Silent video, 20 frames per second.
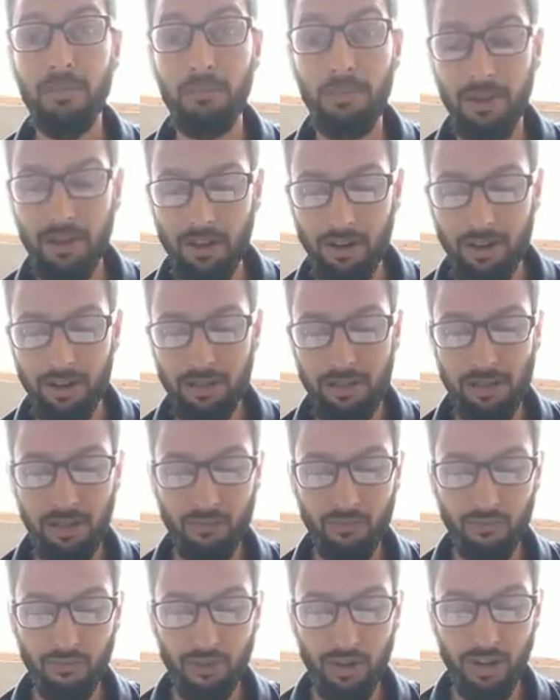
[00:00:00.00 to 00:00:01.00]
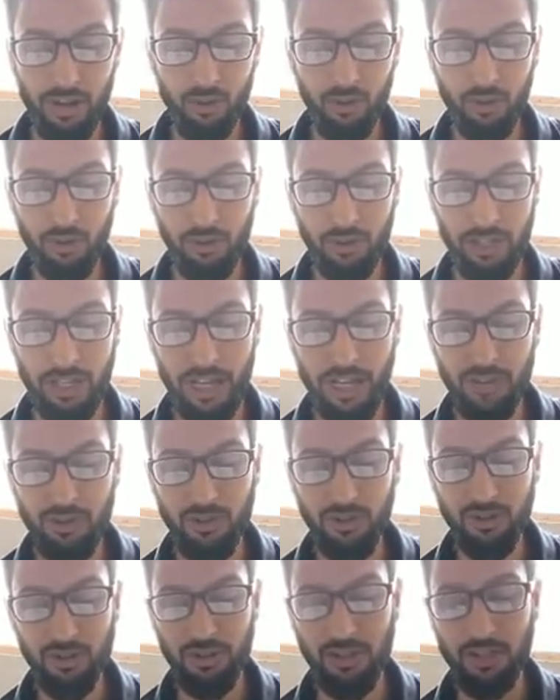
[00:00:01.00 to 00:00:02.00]
because he followed the
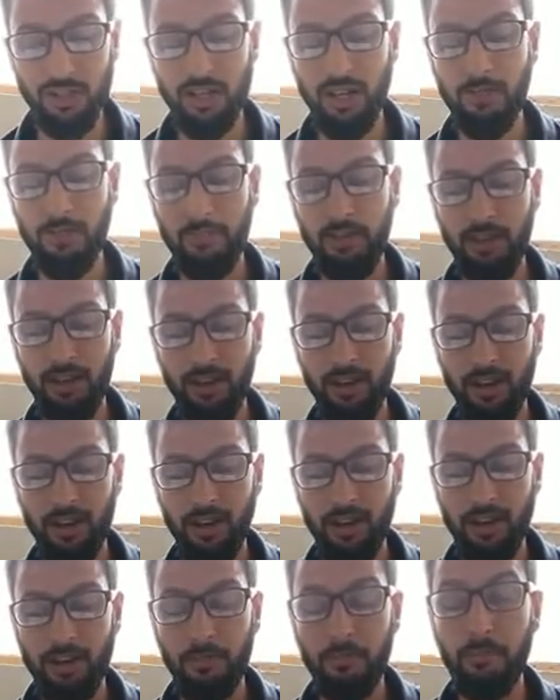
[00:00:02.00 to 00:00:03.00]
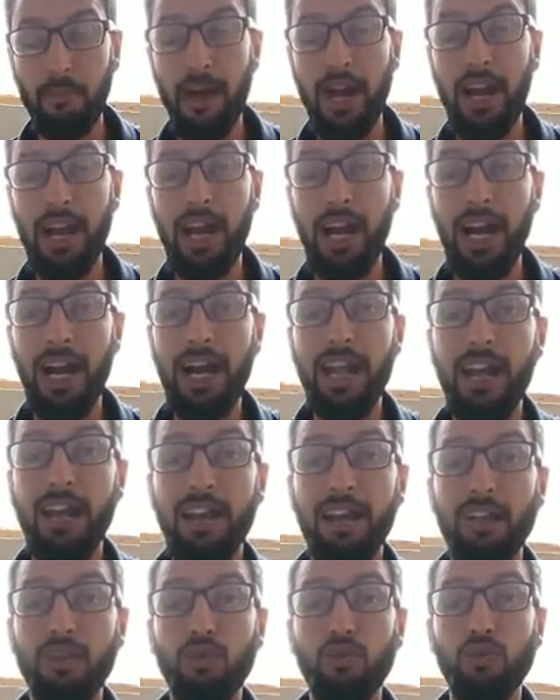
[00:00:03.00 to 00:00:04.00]
ancient example by
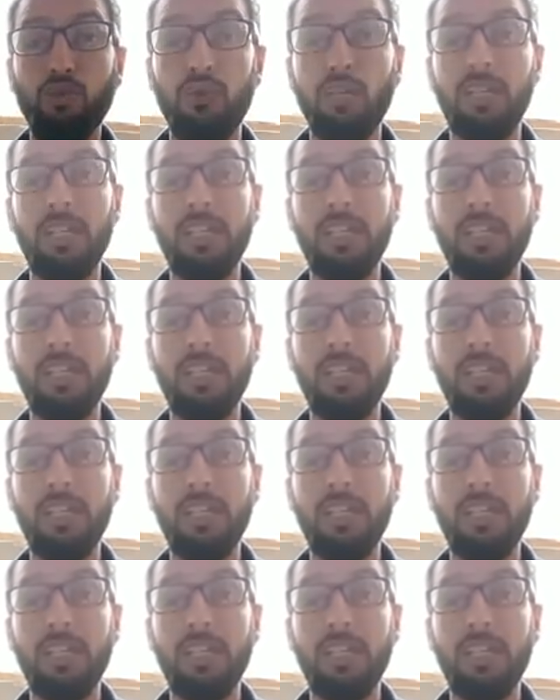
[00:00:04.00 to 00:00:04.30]
adhering to